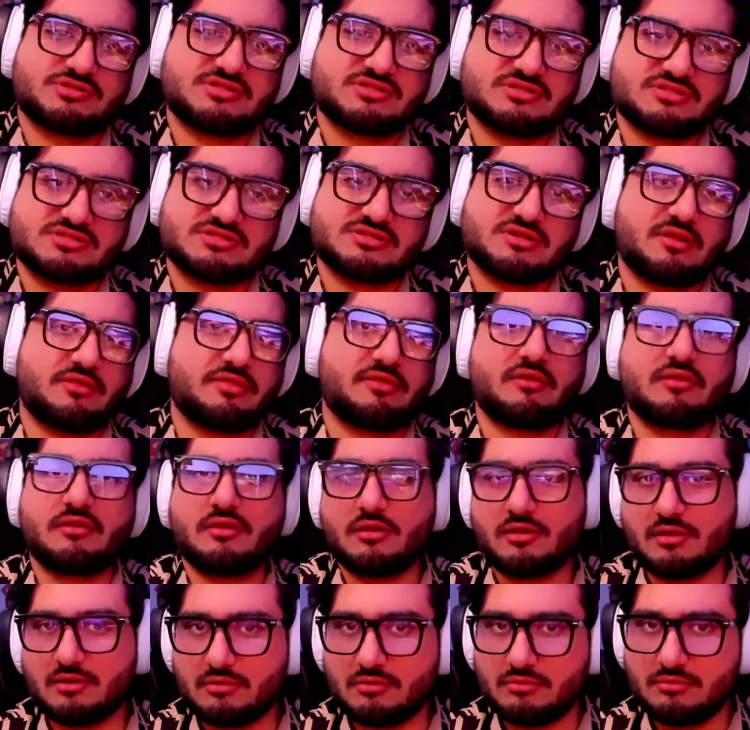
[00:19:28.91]
This is nothing
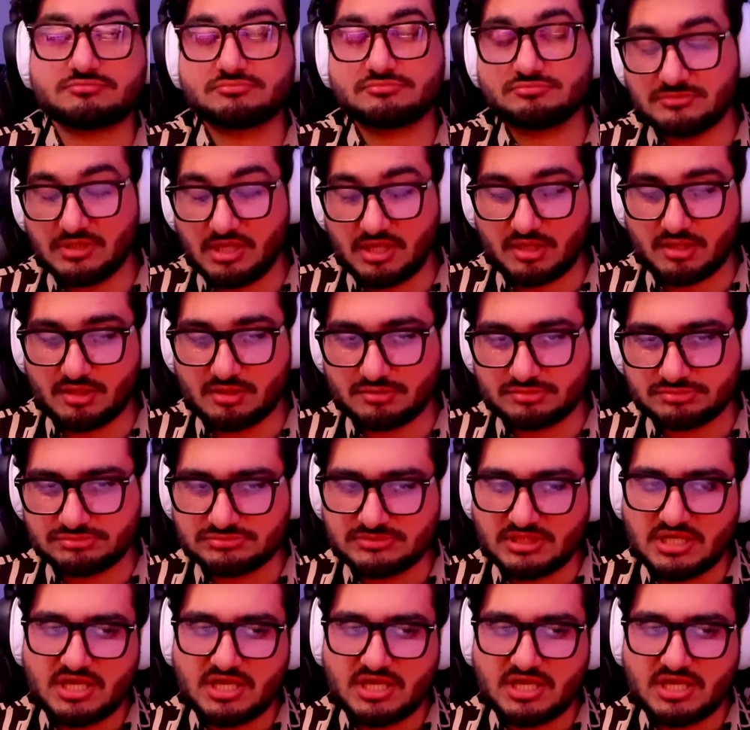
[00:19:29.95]
new. No, no.